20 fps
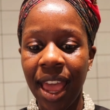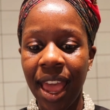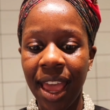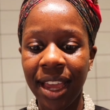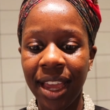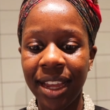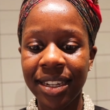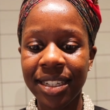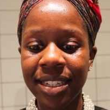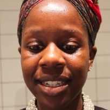
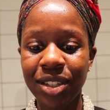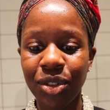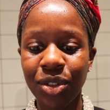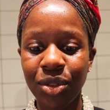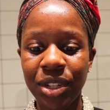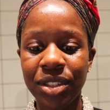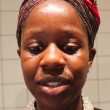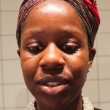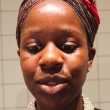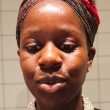and
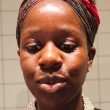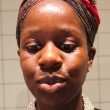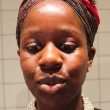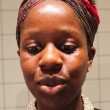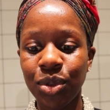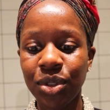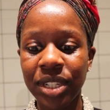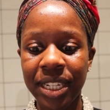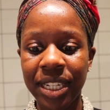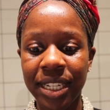increases
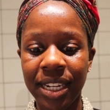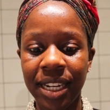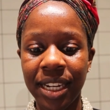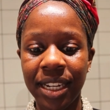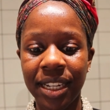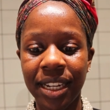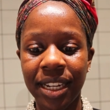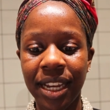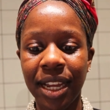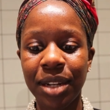wound
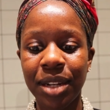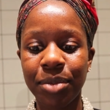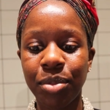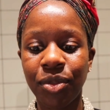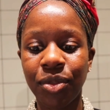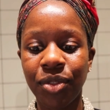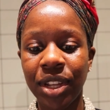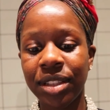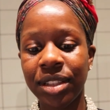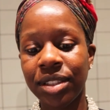healing and
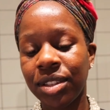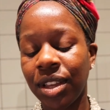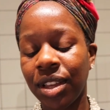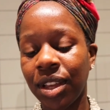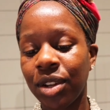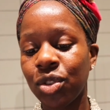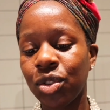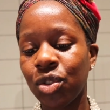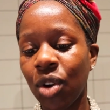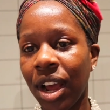prevents
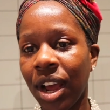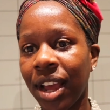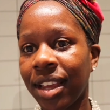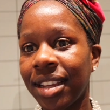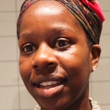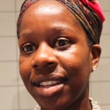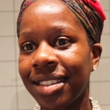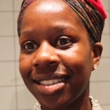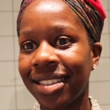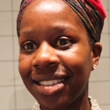
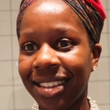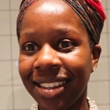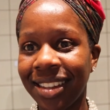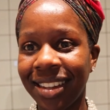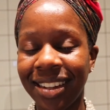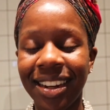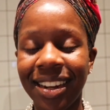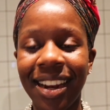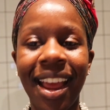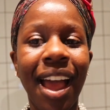dry
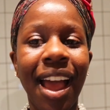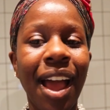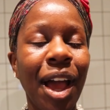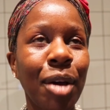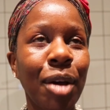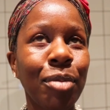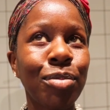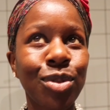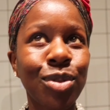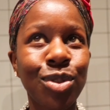skin.
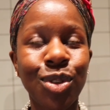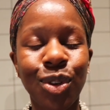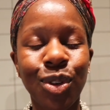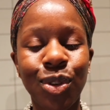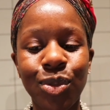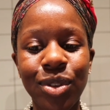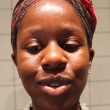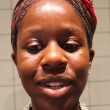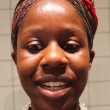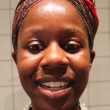
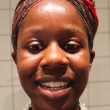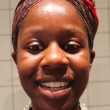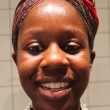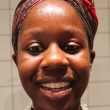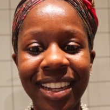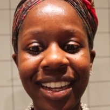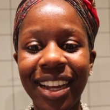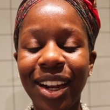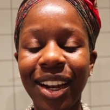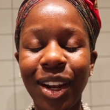
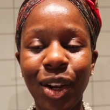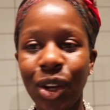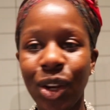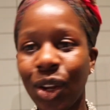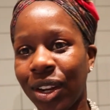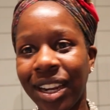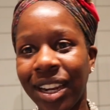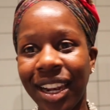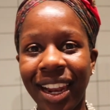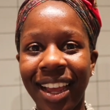Absolutely
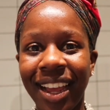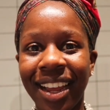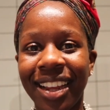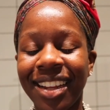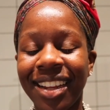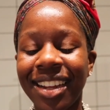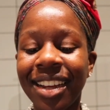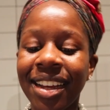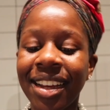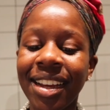not a lie.